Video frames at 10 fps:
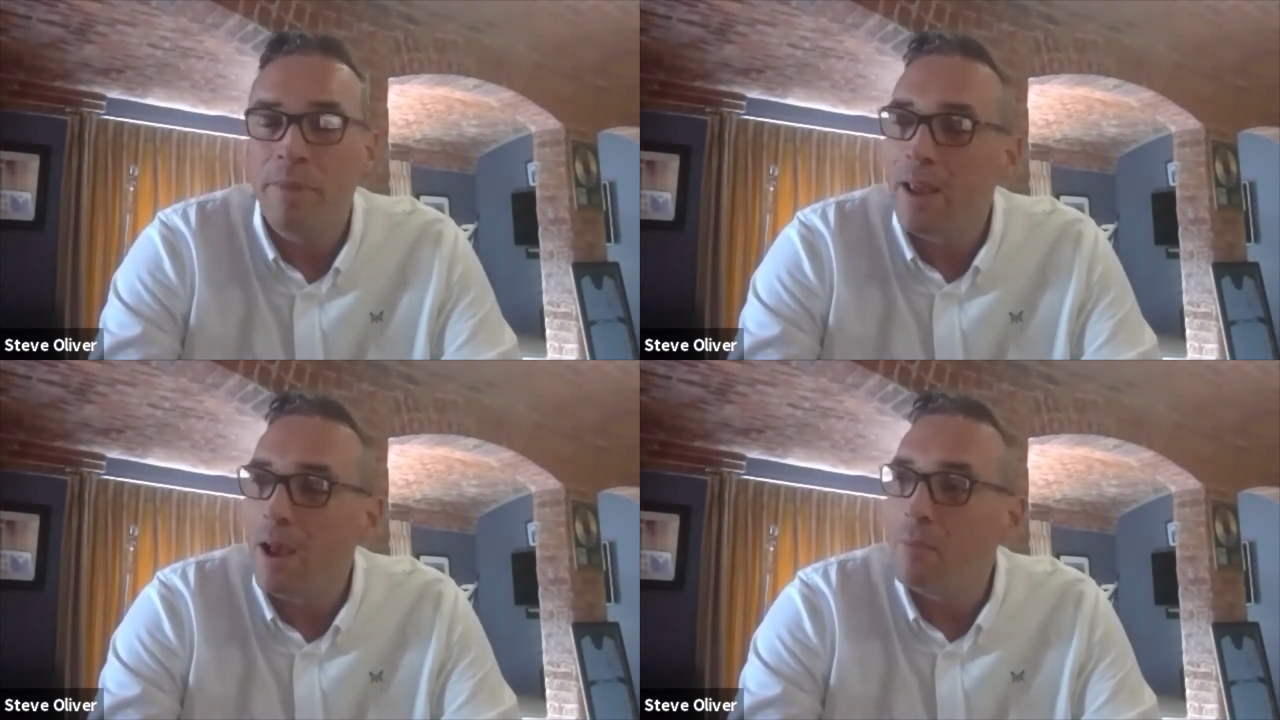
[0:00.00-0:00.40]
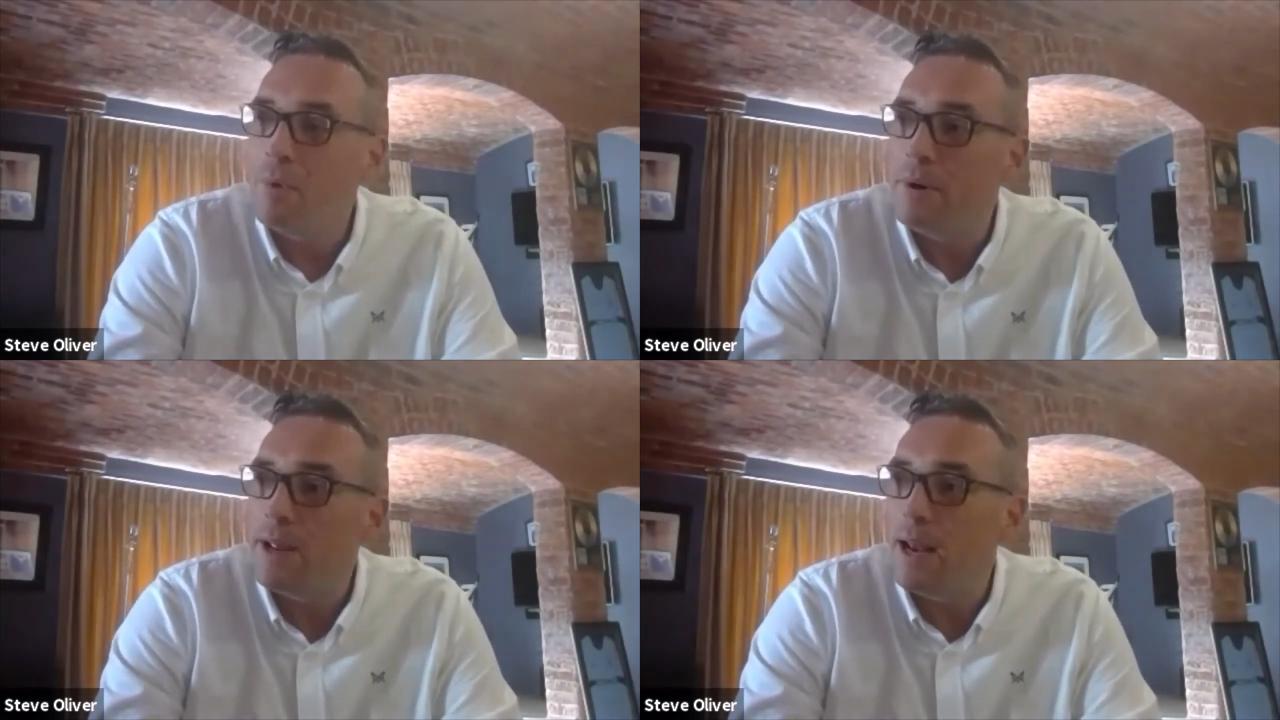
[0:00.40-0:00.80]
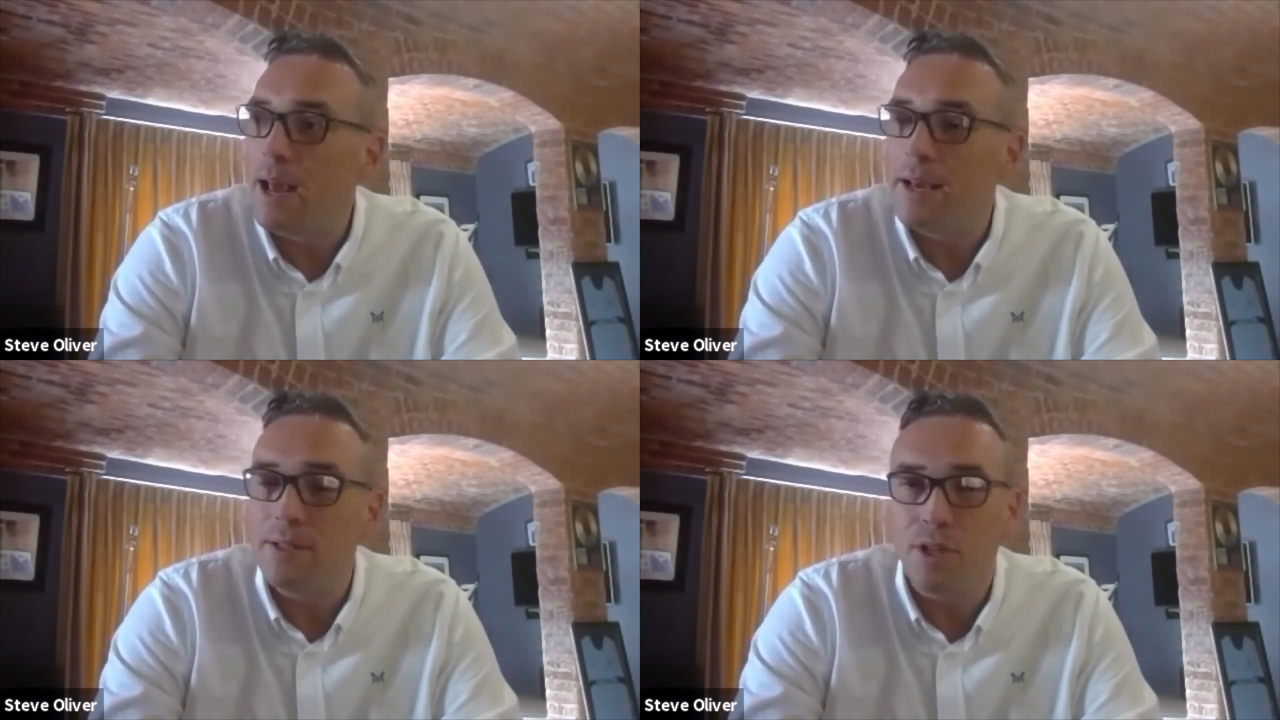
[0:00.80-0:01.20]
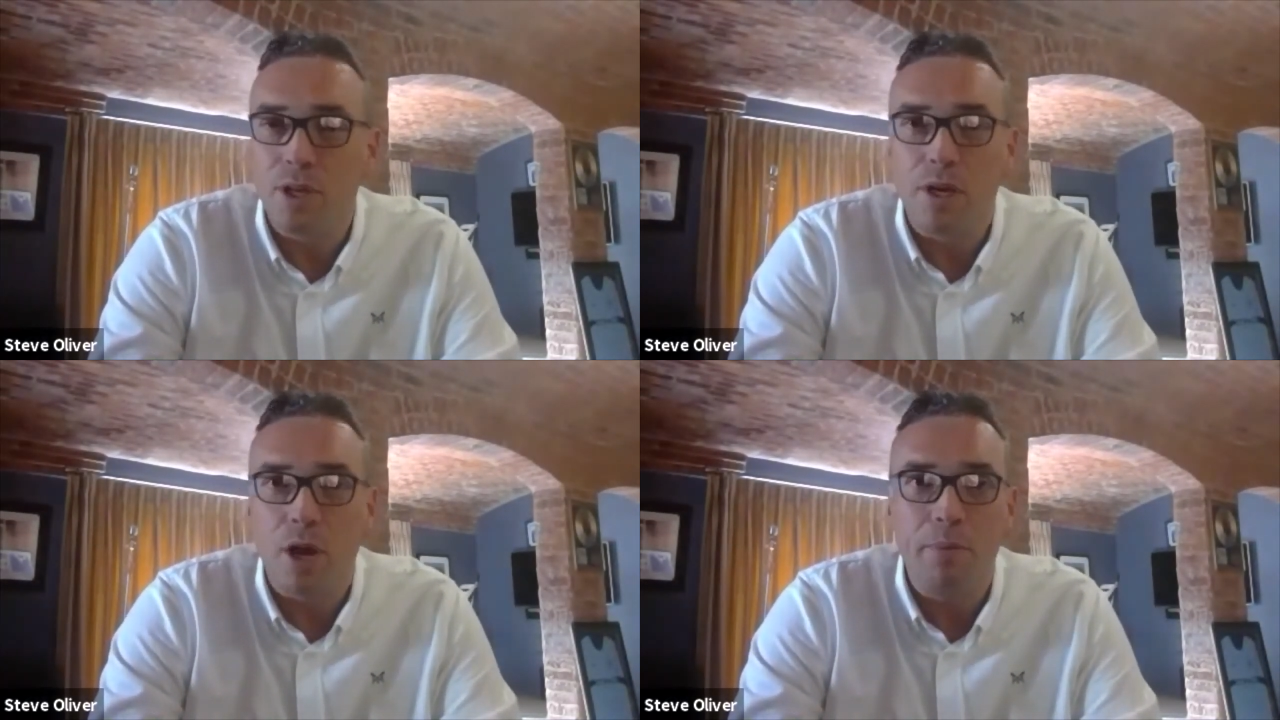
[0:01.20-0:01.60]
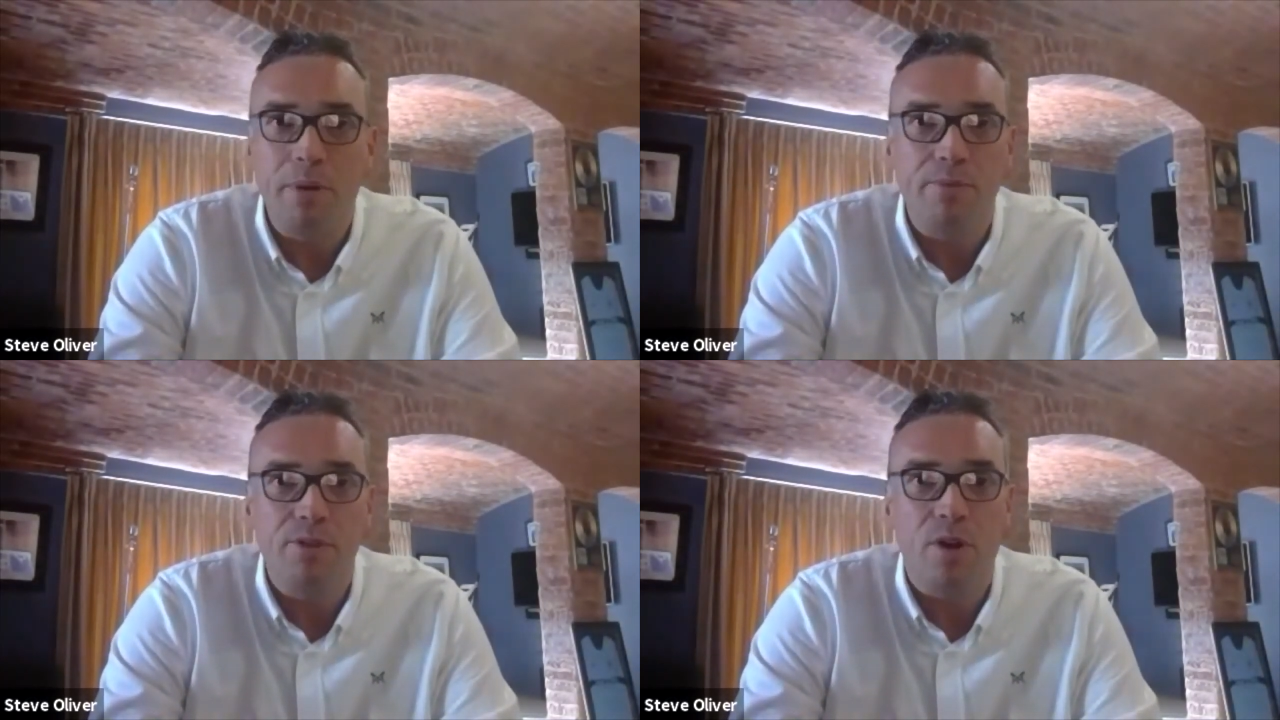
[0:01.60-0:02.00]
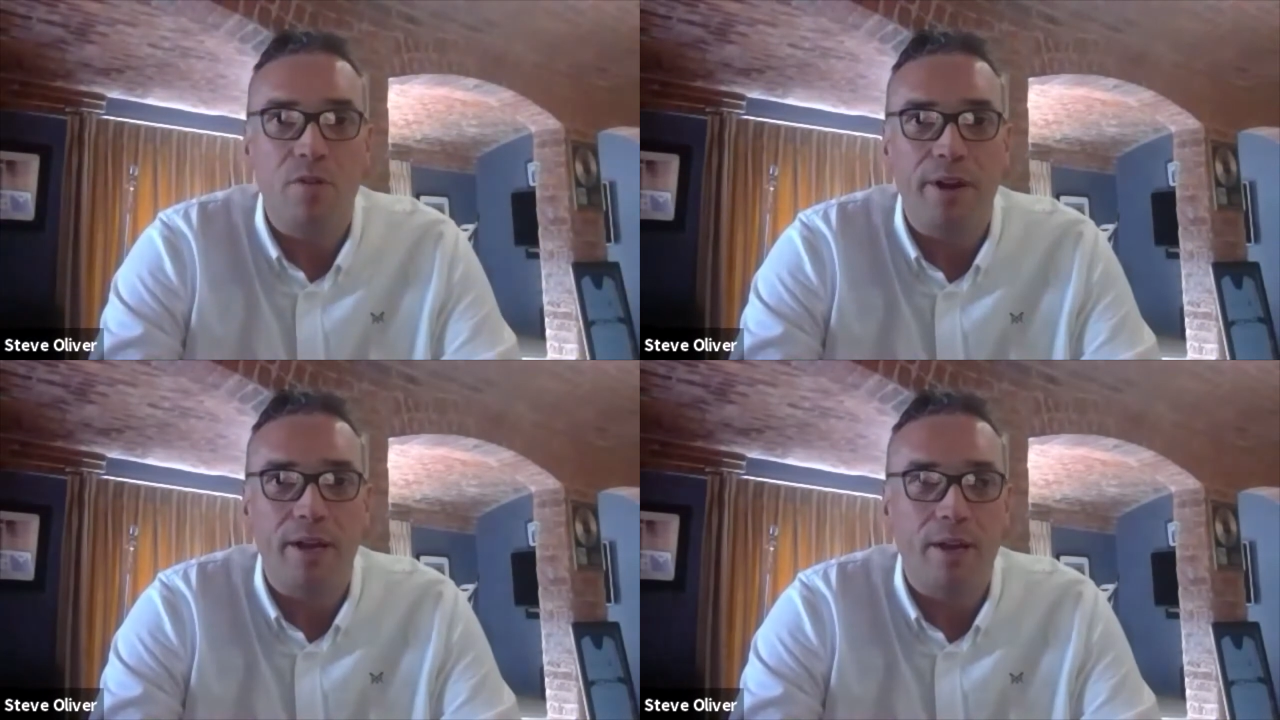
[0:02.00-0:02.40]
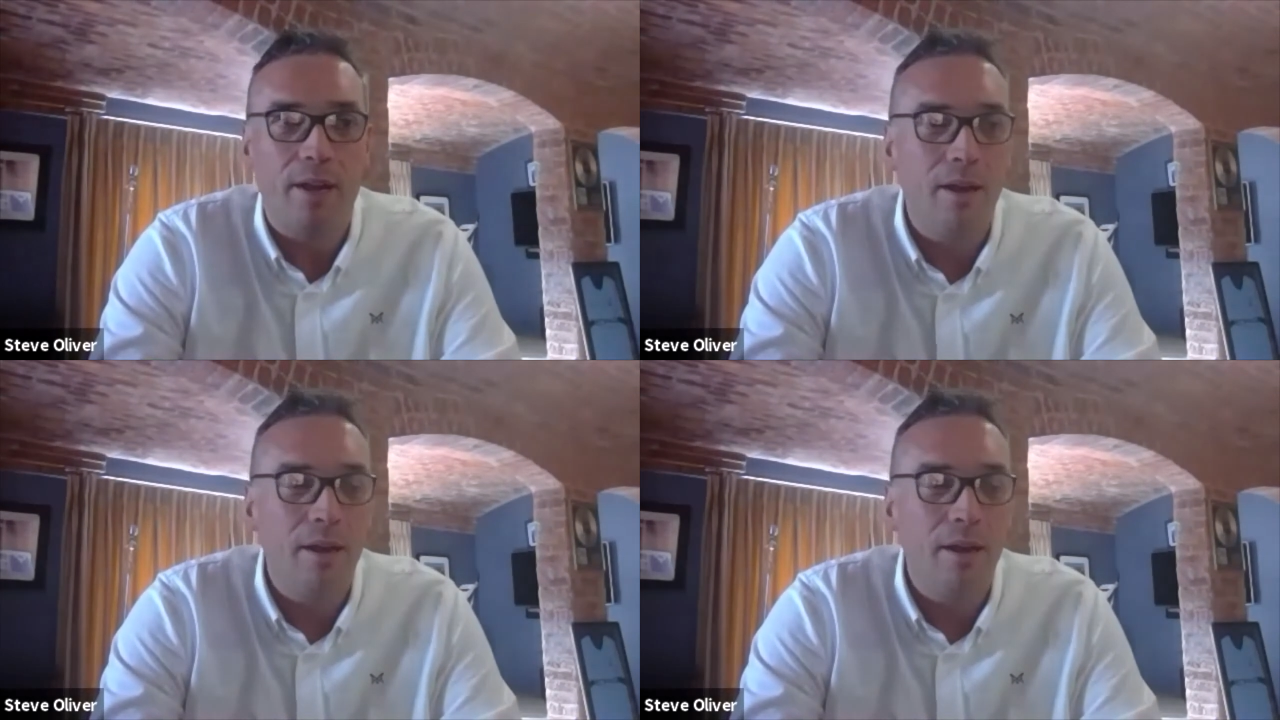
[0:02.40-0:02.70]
and we realised that nobody was offering